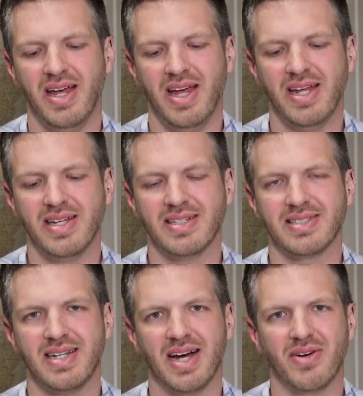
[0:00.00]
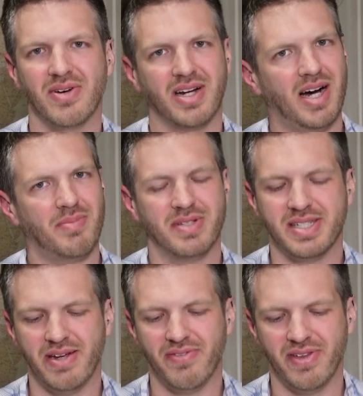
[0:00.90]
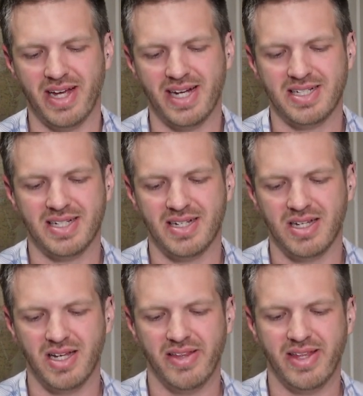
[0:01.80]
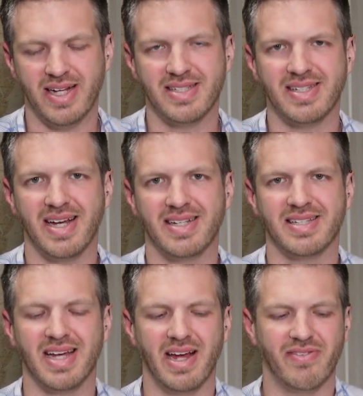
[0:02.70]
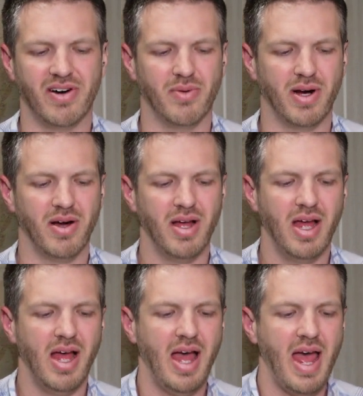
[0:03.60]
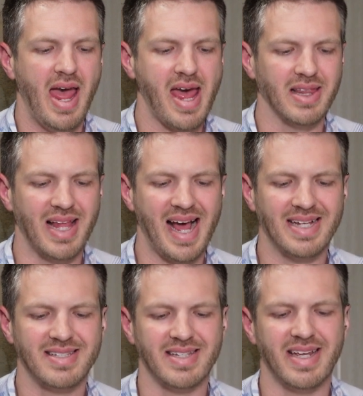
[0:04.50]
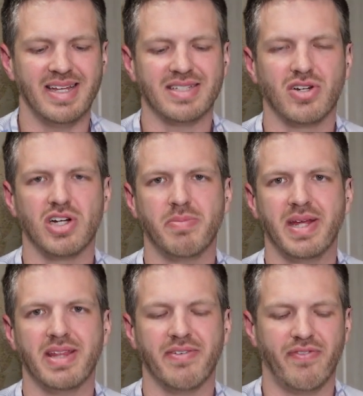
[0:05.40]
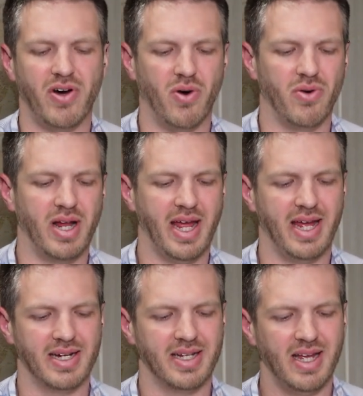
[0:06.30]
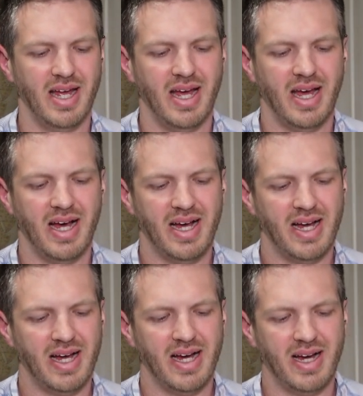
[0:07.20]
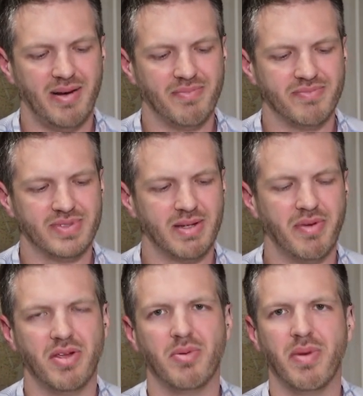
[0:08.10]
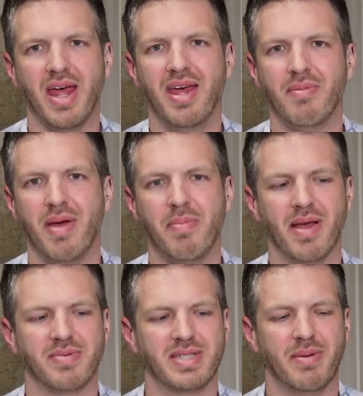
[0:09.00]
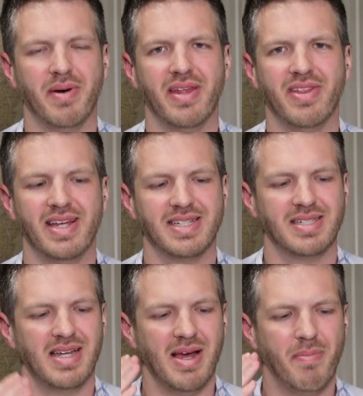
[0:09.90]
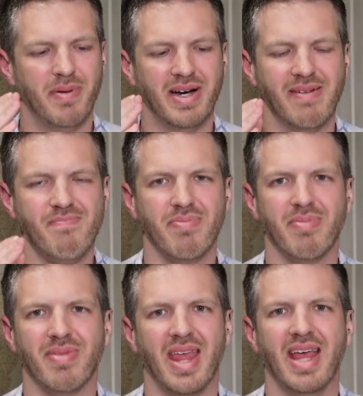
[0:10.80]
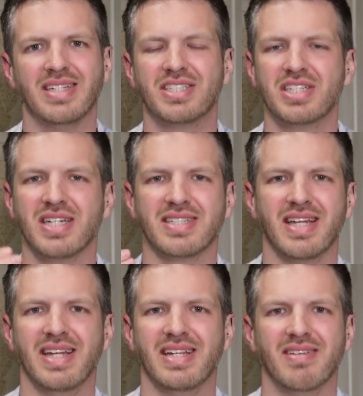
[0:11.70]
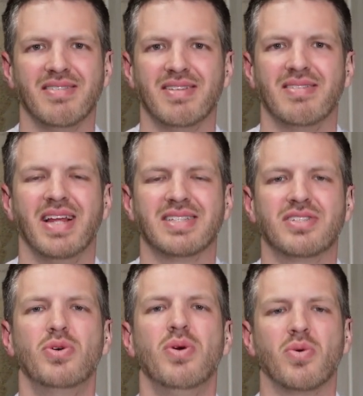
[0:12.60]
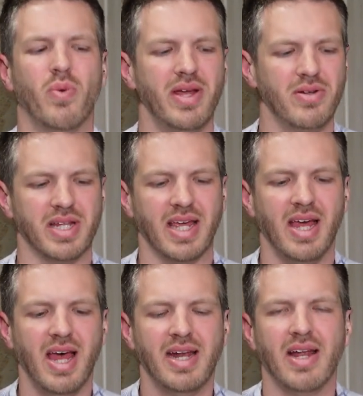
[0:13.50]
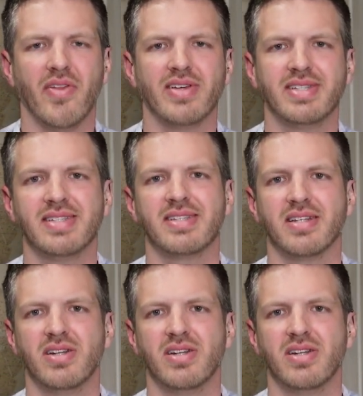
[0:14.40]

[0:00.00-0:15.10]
it is not going to compensate for that side to side very well. And lastly is going to be the phone. And some of you may be upset by this, but it's just, it's too unwieldy. Now this is the